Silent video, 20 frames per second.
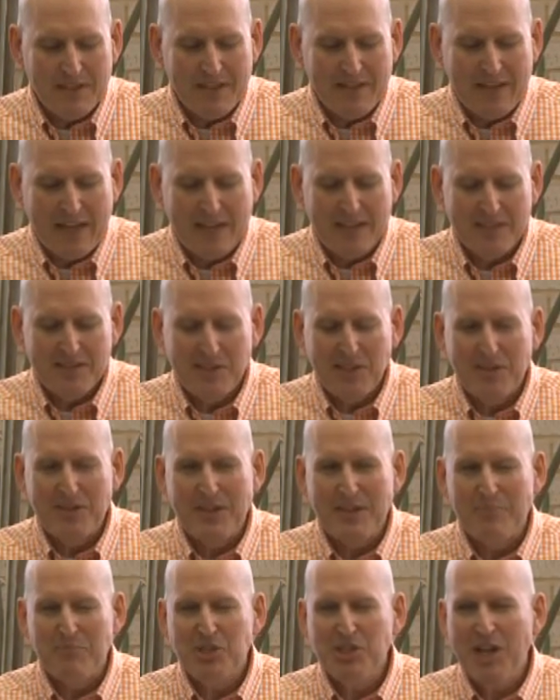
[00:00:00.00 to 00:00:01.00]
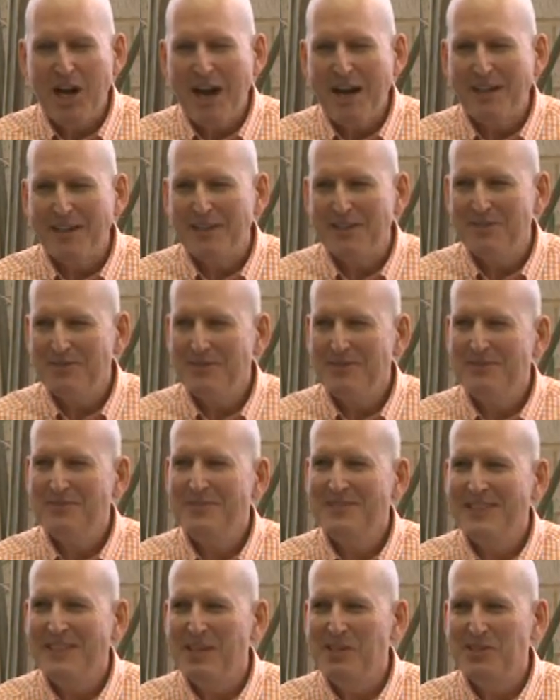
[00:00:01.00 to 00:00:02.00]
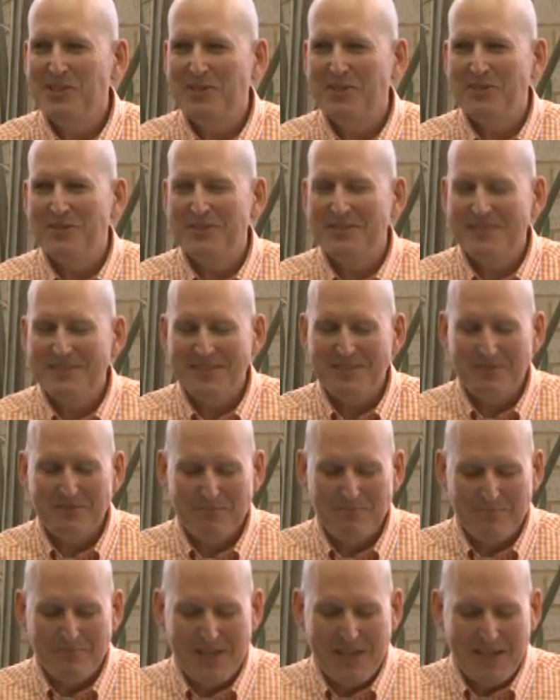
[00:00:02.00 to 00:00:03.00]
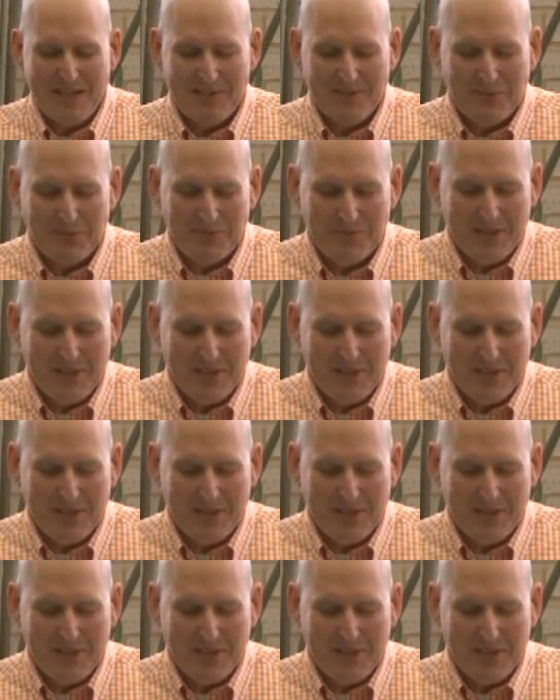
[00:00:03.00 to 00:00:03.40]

and they considered them shiny Eastern men.